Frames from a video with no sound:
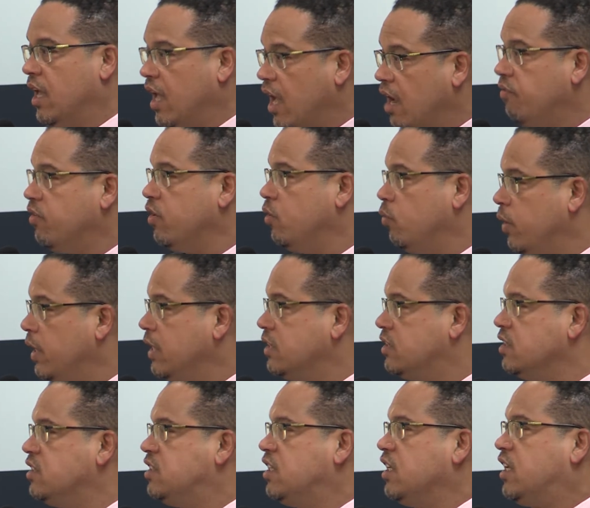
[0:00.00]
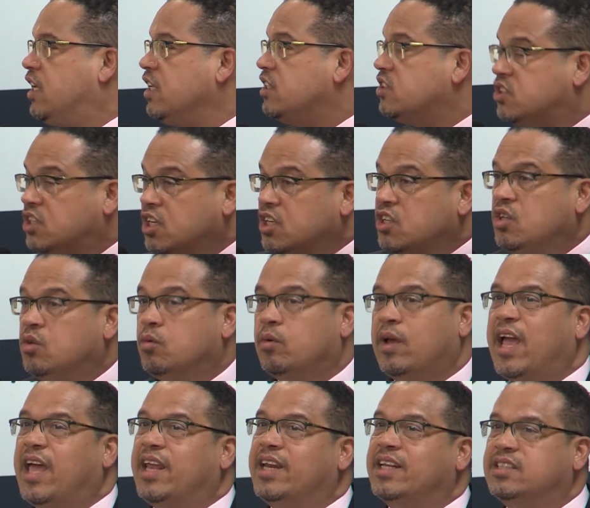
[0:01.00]
every reason to continue
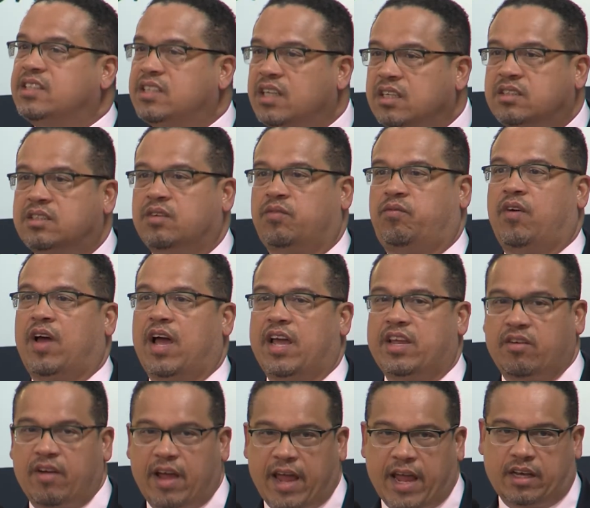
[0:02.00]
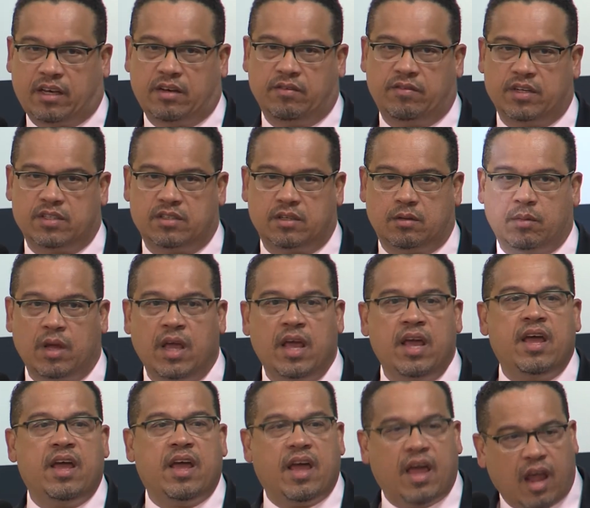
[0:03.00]
and intensify your activism,
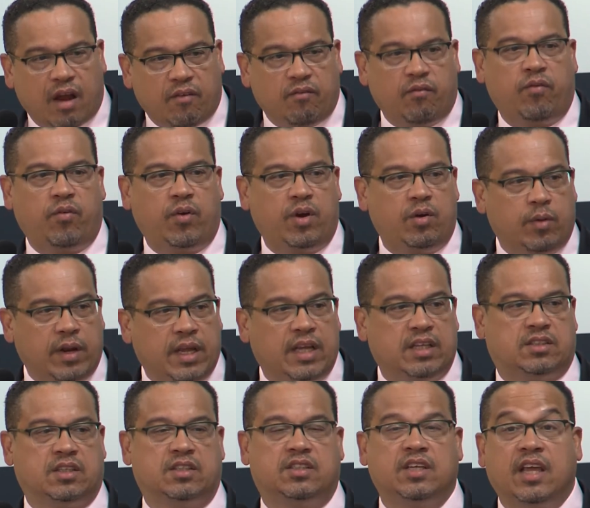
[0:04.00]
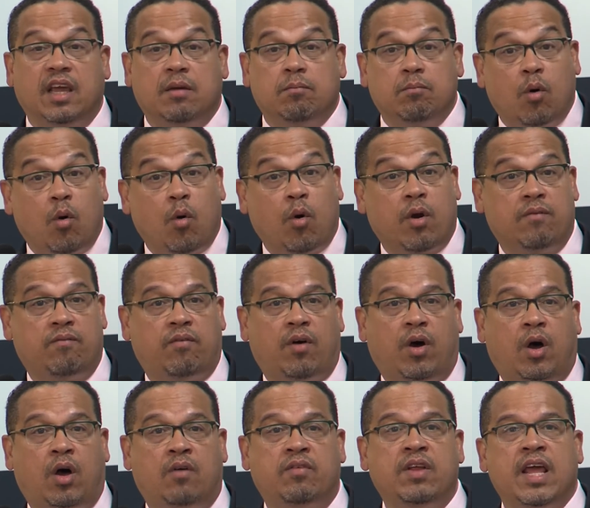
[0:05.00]
every reason to get more
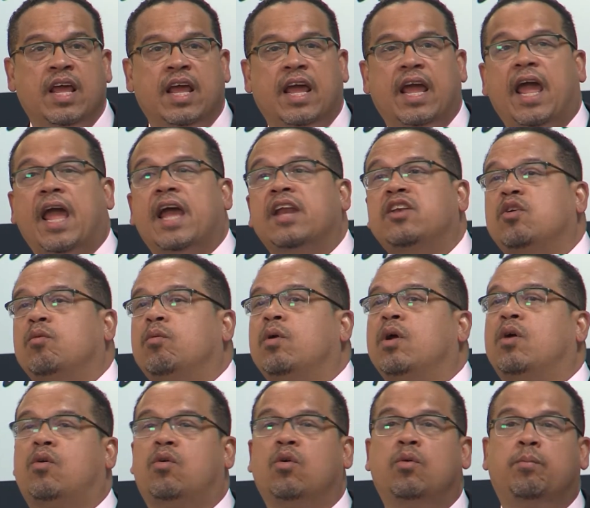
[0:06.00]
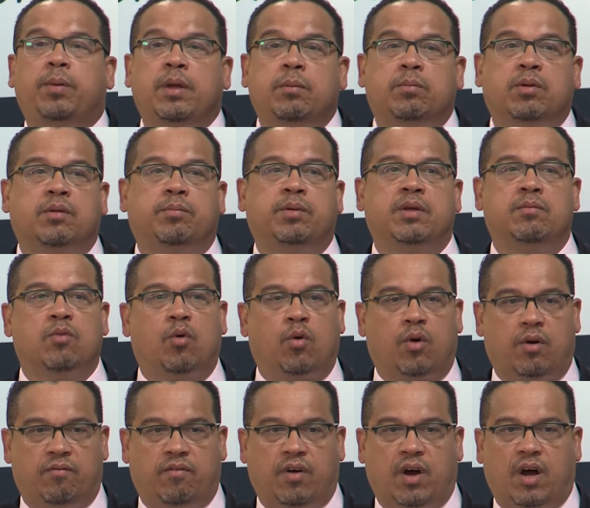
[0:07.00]
involved and to recruit people to be
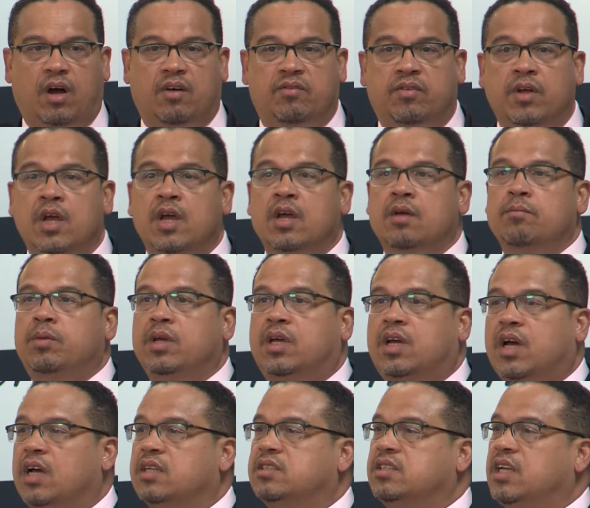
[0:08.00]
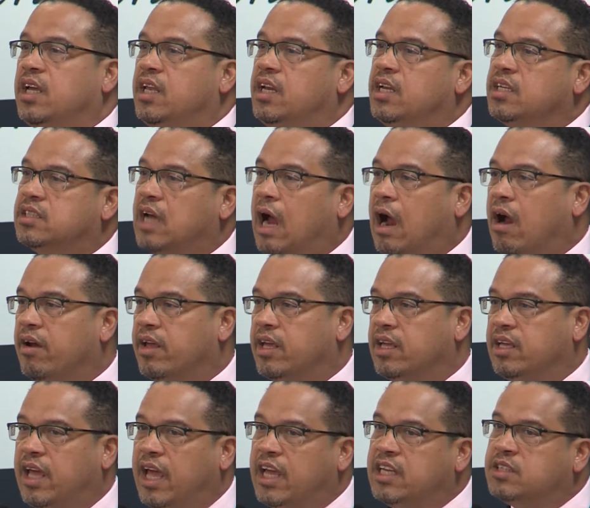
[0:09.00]
more involved, because it is our
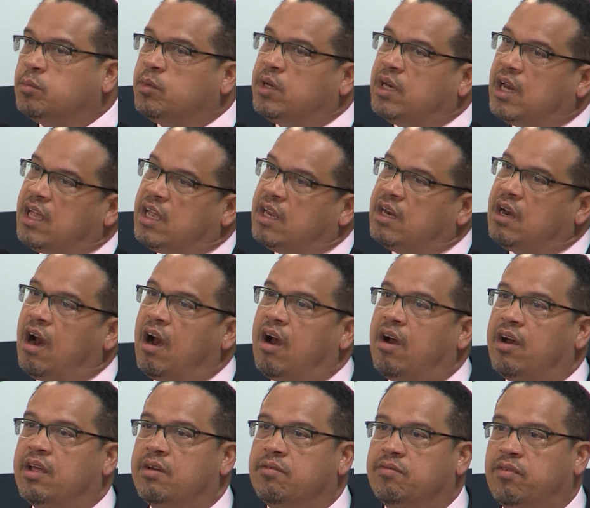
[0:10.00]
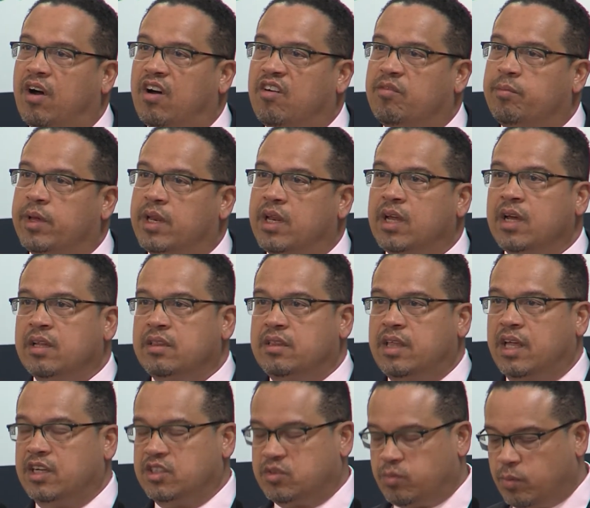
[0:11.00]
engagement and our involvement
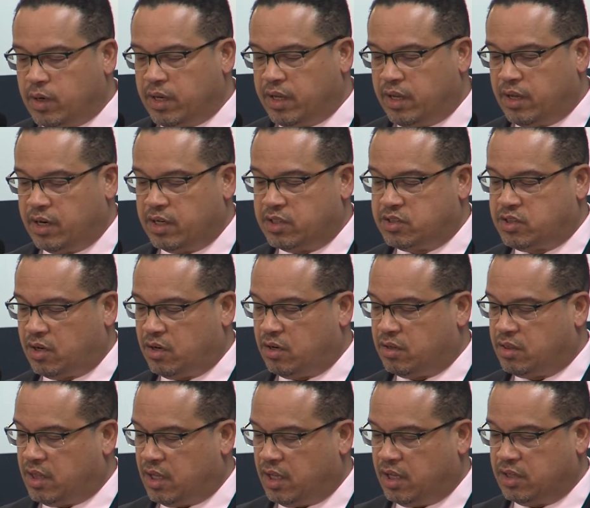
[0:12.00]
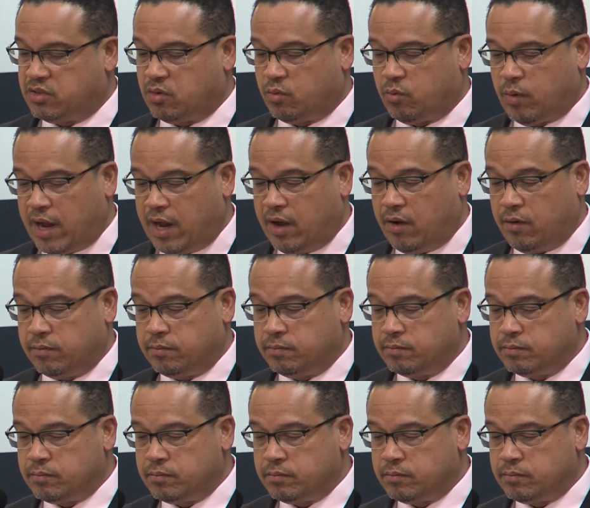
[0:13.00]
that is really going to turn things around.